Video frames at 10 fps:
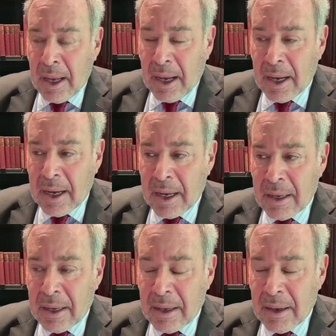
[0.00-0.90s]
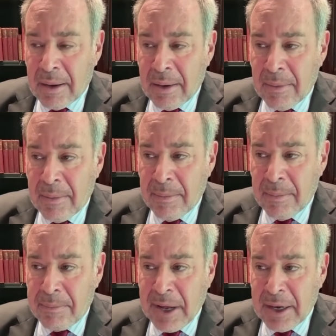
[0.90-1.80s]
uh,
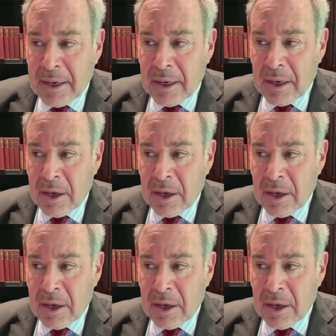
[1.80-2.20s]
but